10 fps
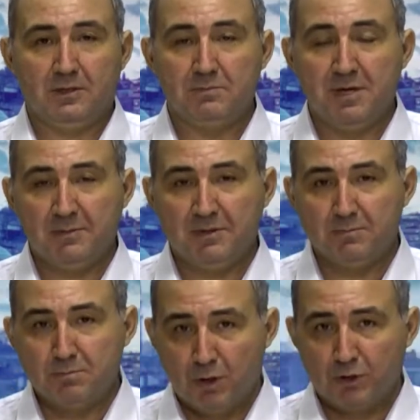maybe the
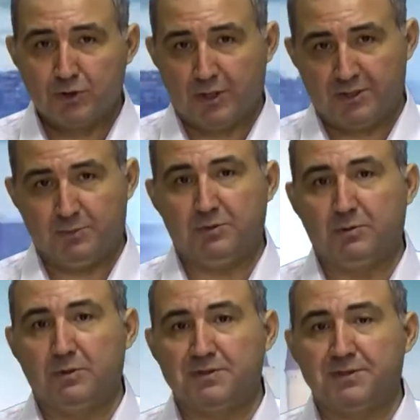most
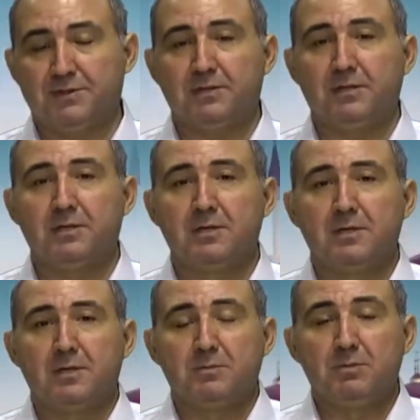hospitable city,
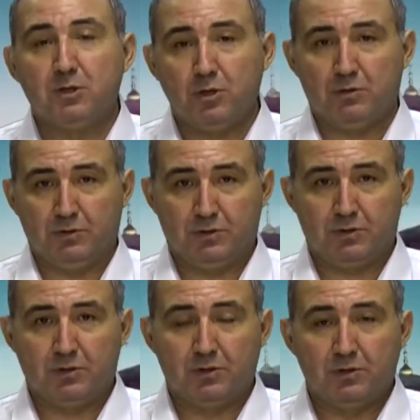
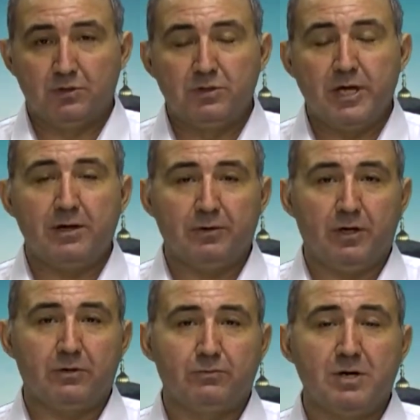because there
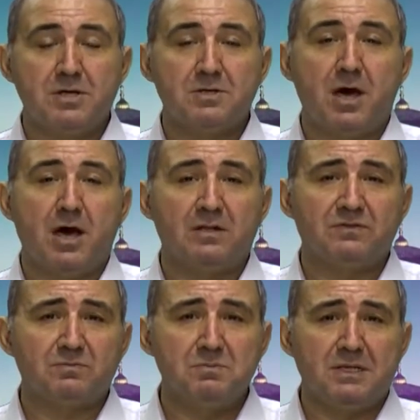are
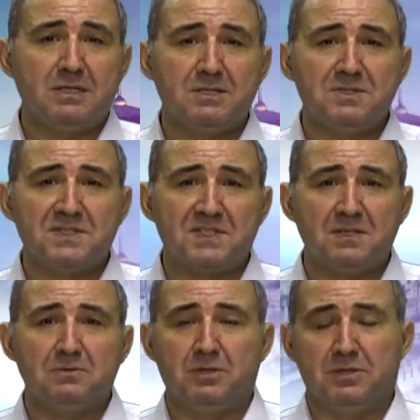1.5 million
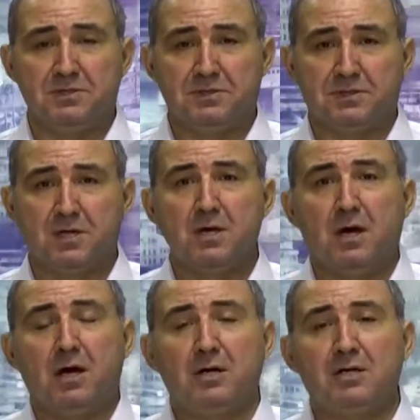Syrians
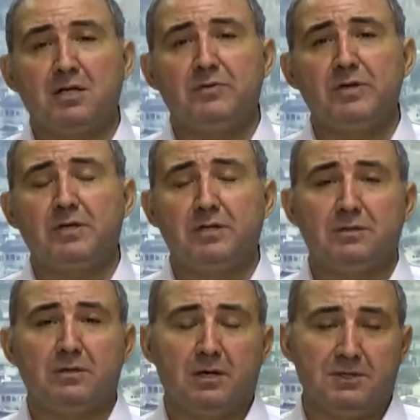are living
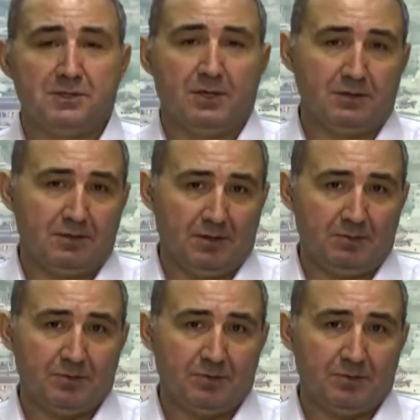in Gaziantep.